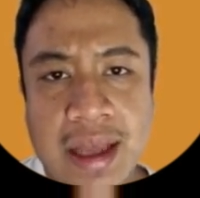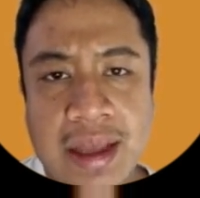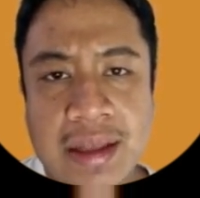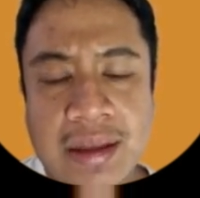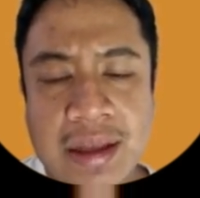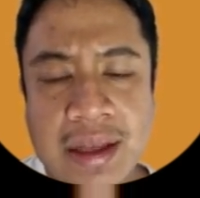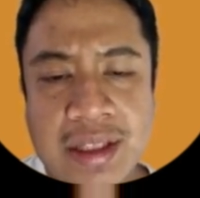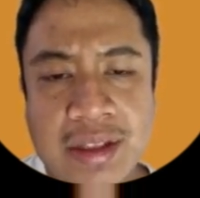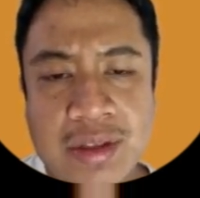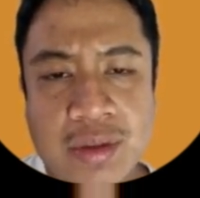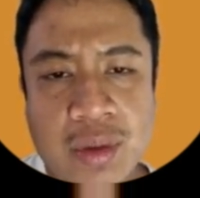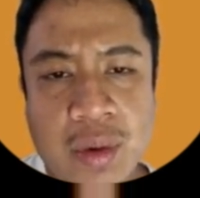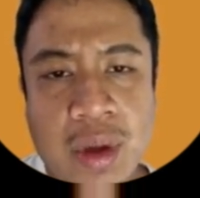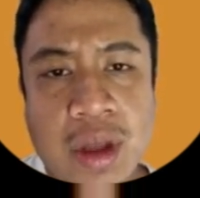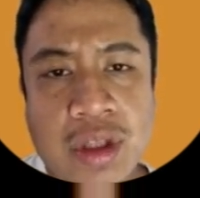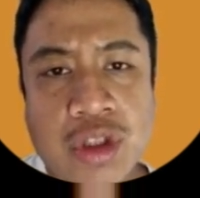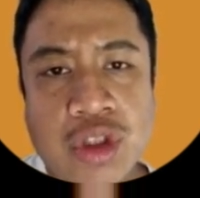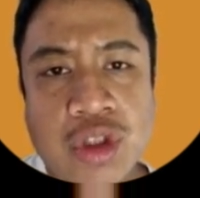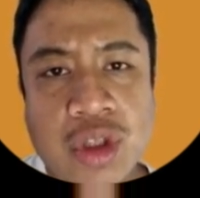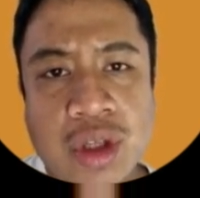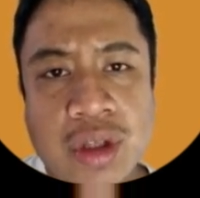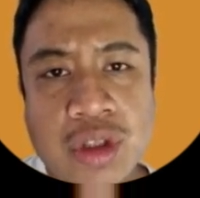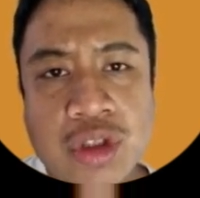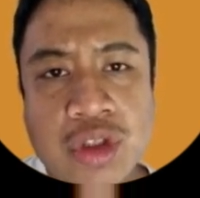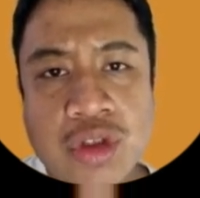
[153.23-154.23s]
This bar
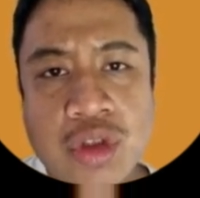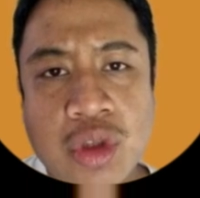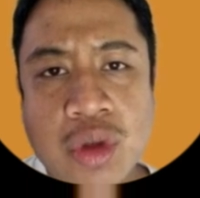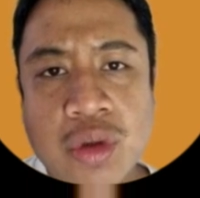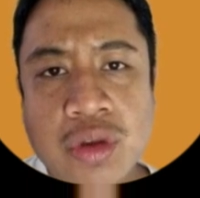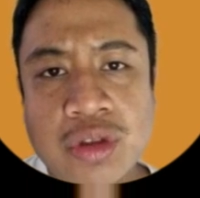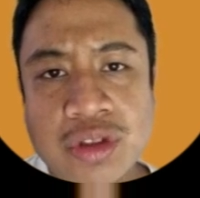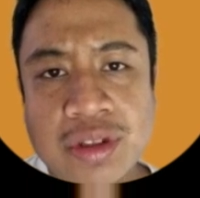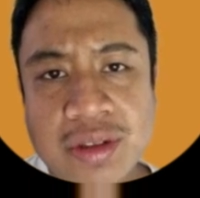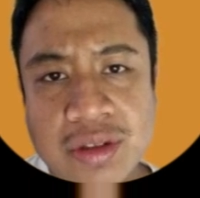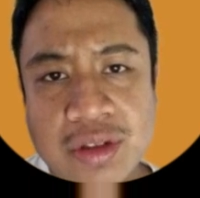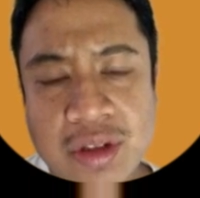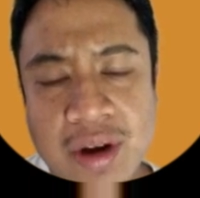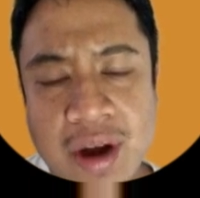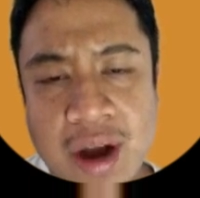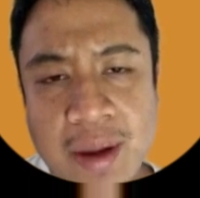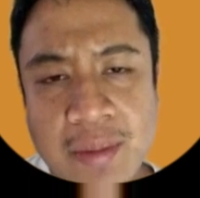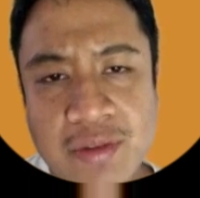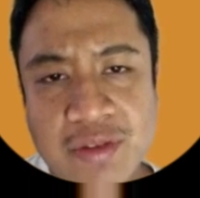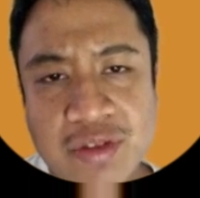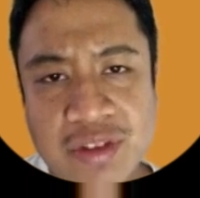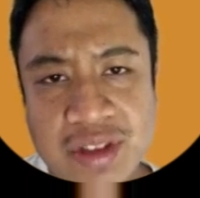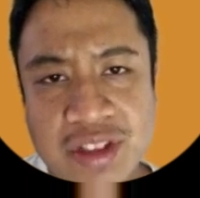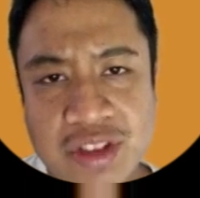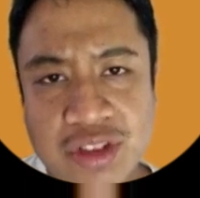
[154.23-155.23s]
chart shows the
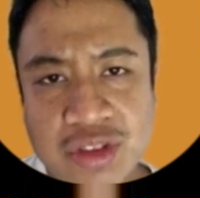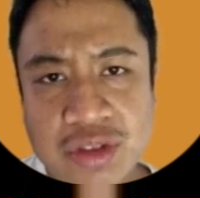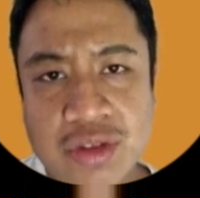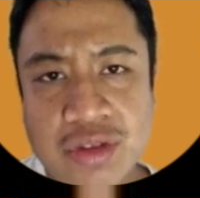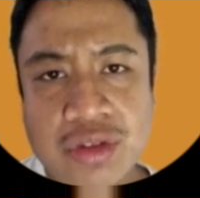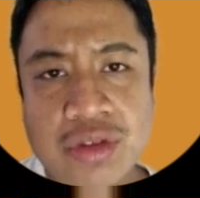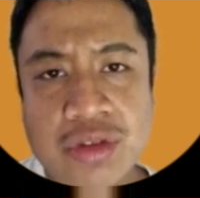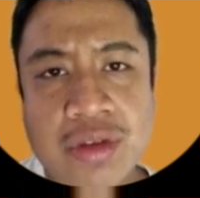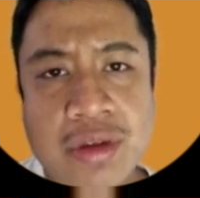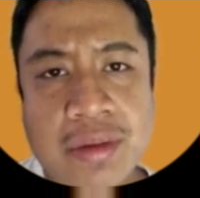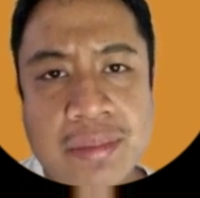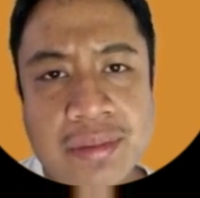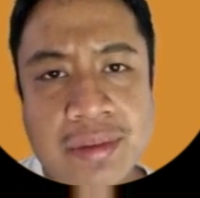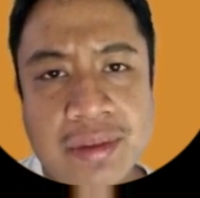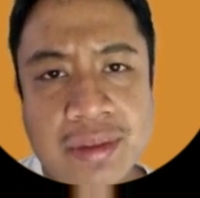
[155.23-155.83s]
top features.